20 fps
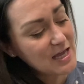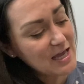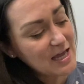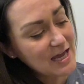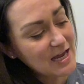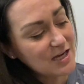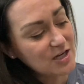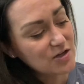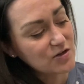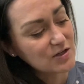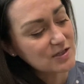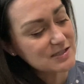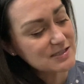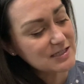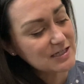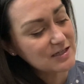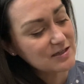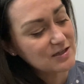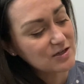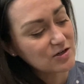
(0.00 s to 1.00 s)
And you can
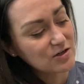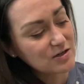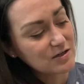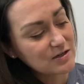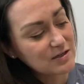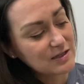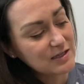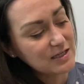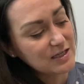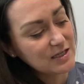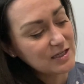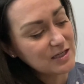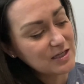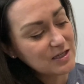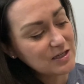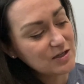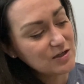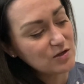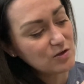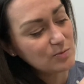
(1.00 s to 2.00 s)
see there are
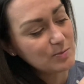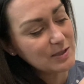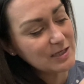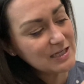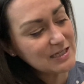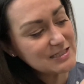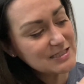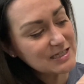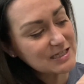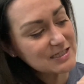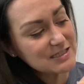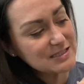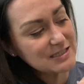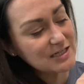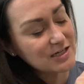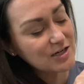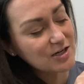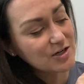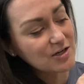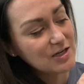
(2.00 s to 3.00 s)
little bitty ticks
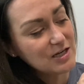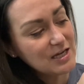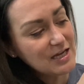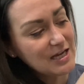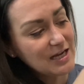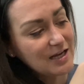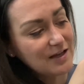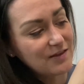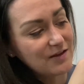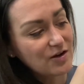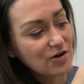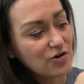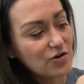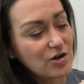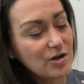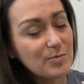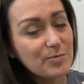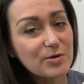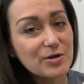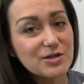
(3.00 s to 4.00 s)
here and there are
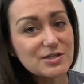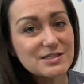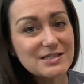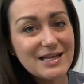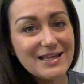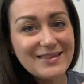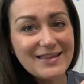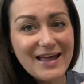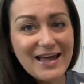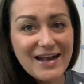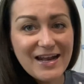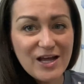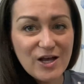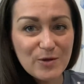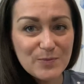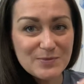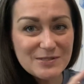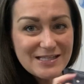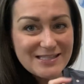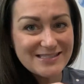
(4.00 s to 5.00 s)
numbers, and that
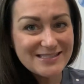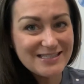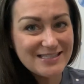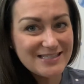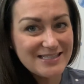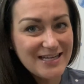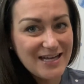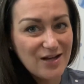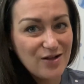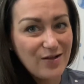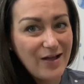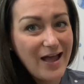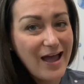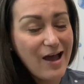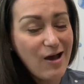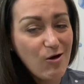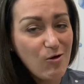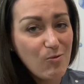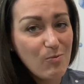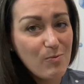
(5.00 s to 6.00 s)
helps us to tell
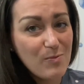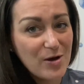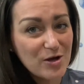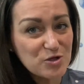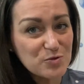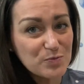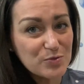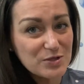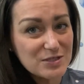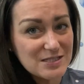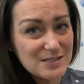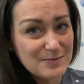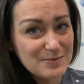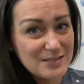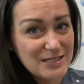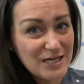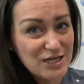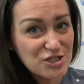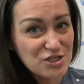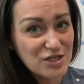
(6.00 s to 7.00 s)
how much
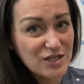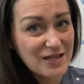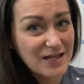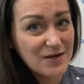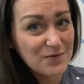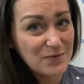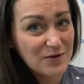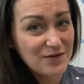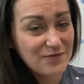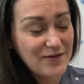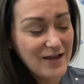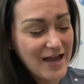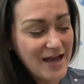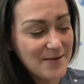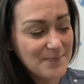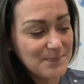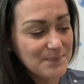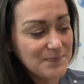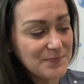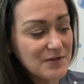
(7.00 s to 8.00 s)
precipitation that we've had.
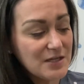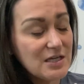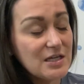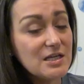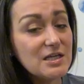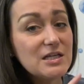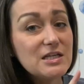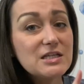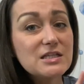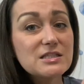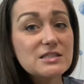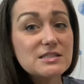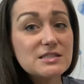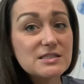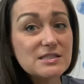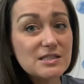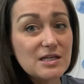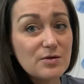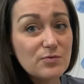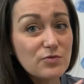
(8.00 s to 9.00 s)

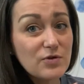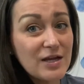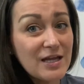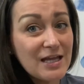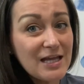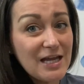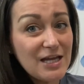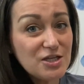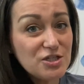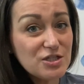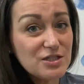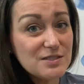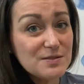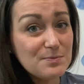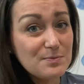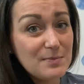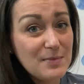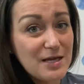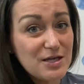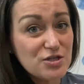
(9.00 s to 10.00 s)
Some rain gauges
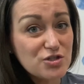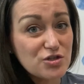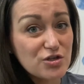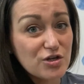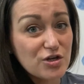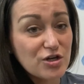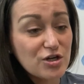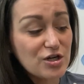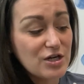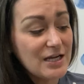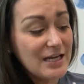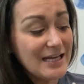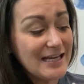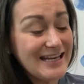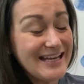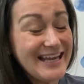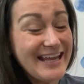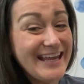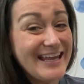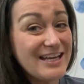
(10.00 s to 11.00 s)
measure
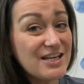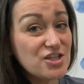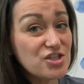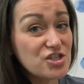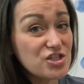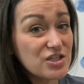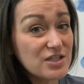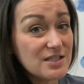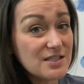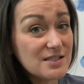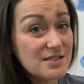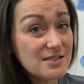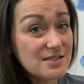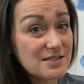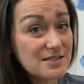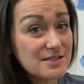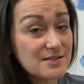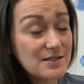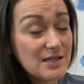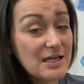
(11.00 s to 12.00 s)
in
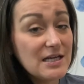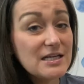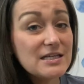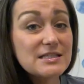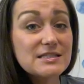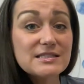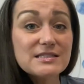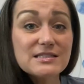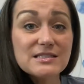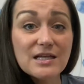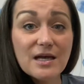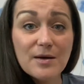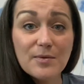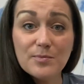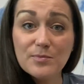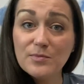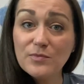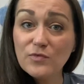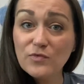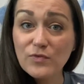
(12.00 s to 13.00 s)
inches.
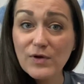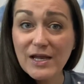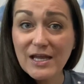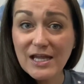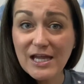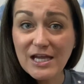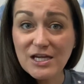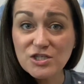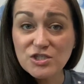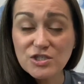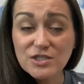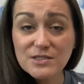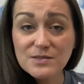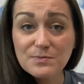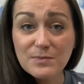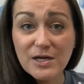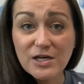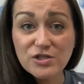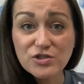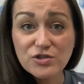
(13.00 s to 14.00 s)
Some rain gauges
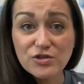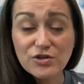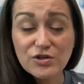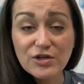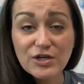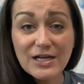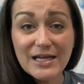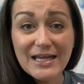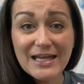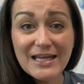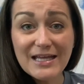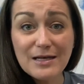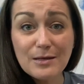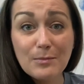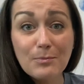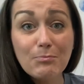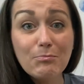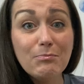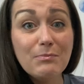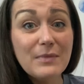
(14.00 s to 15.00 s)
measure
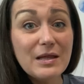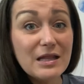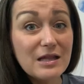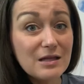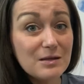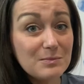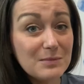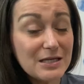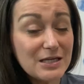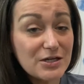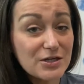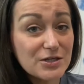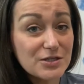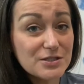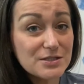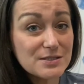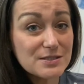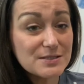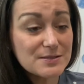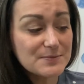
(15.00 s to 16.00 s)
in
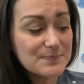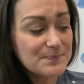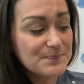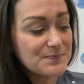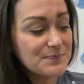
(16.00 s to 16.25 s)
millimeters.